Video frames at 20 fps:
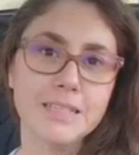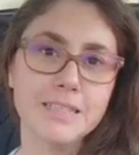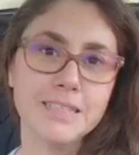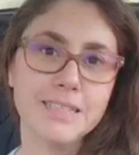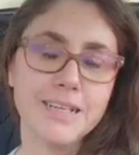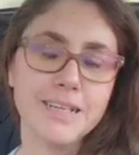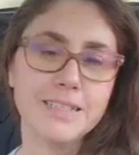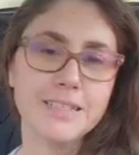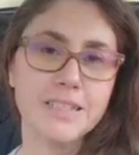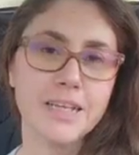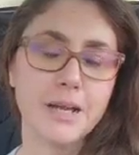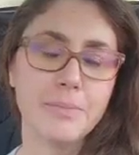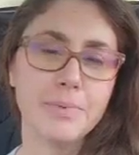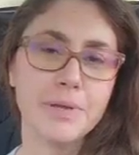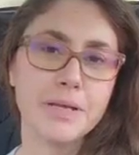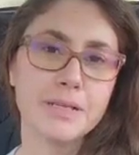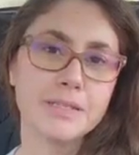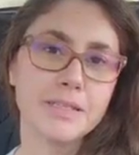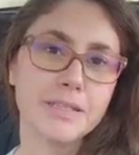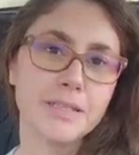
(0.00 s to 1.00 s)
Today's
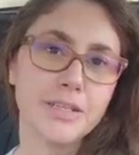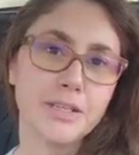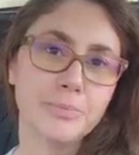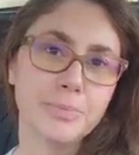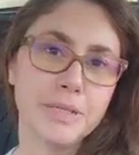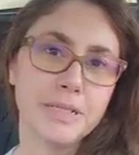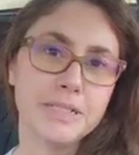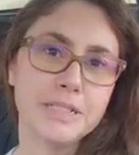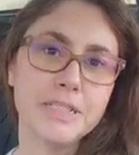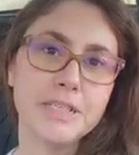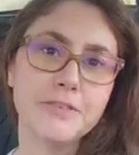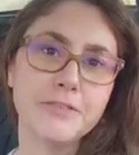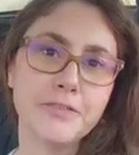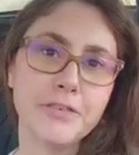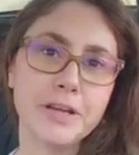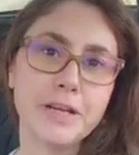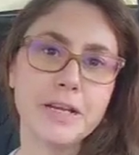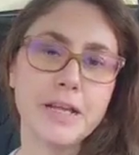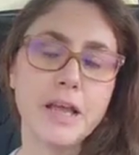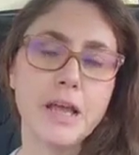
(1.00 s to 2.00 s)
topic is a little bit
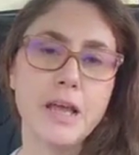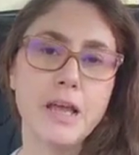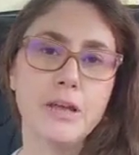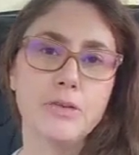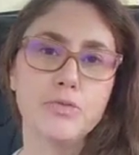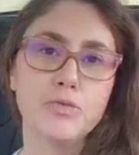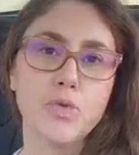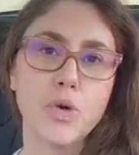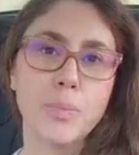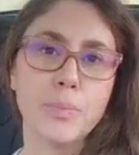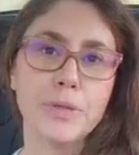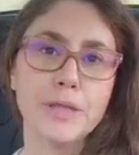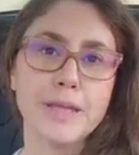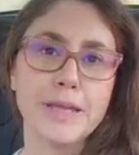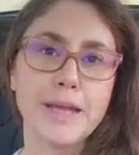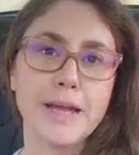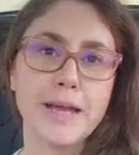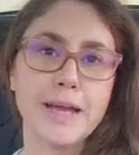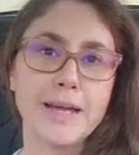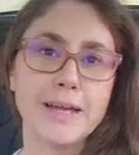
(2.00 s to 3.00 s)
different.
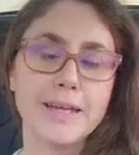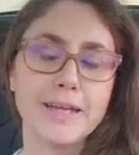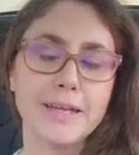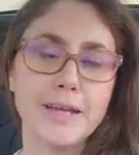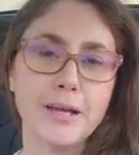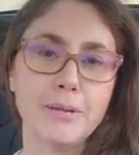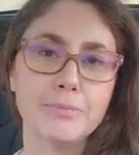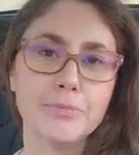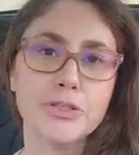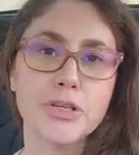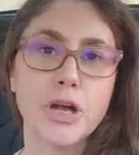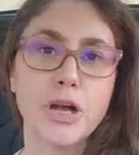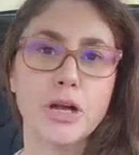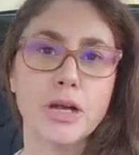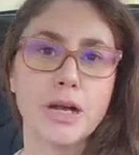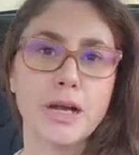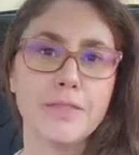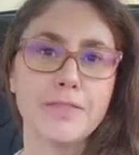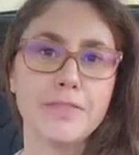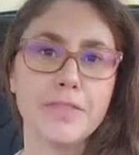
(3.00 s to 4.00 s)
Normally I
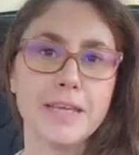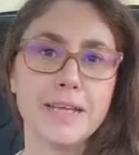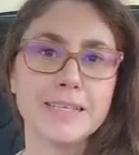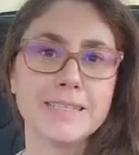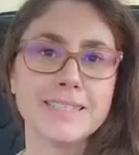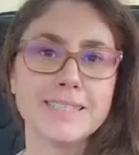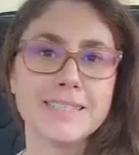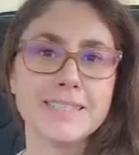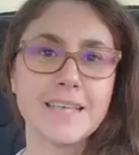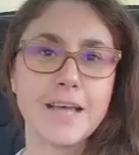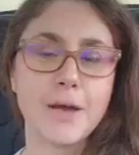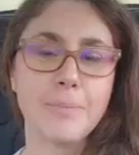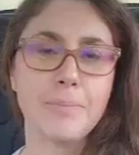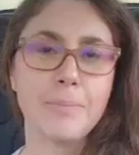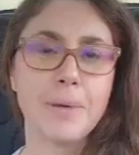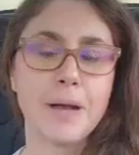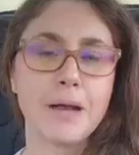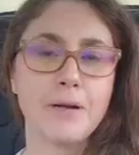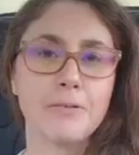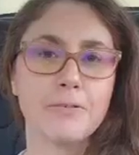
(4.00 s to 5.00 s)
talk on things
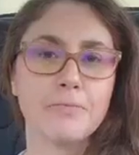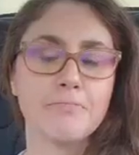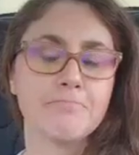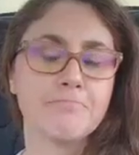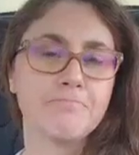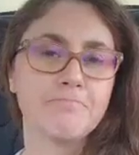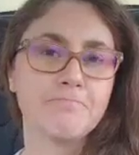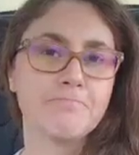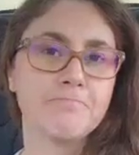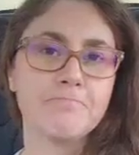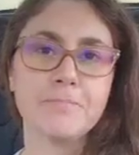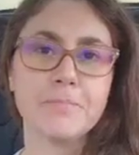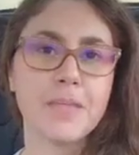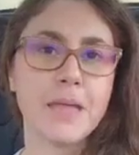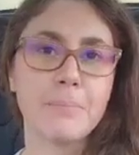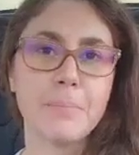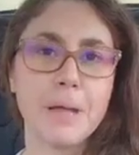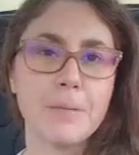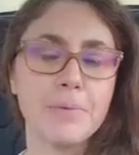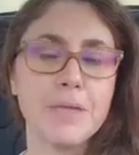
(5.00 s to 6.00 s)
about
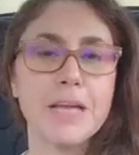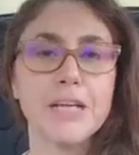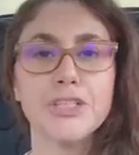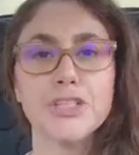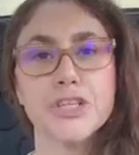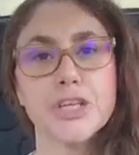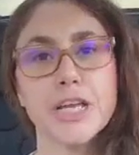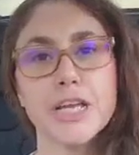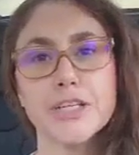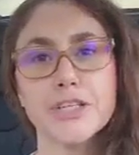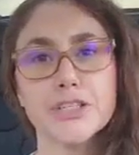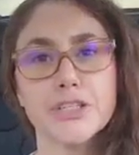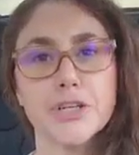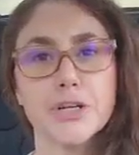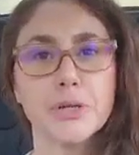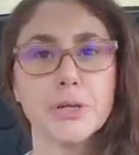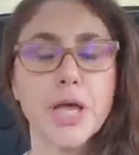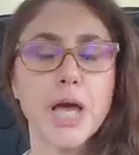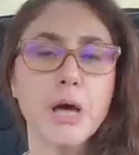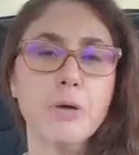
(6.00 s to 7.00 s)
that might be
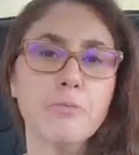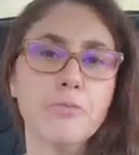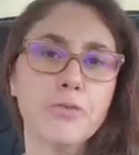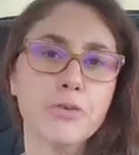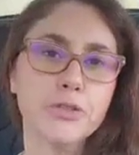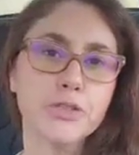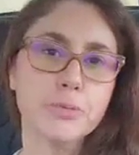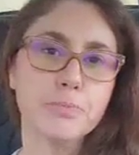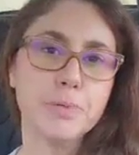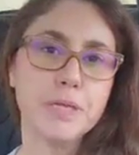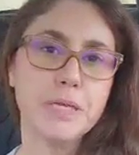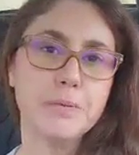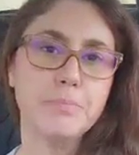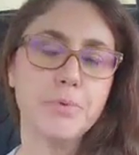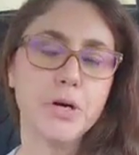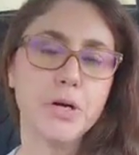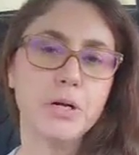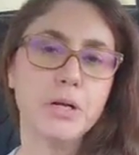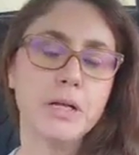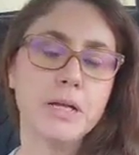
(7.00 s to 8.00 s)
educational and helpful to
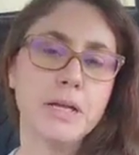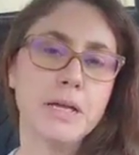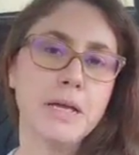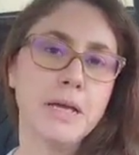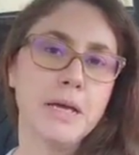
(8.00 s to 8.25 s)
people,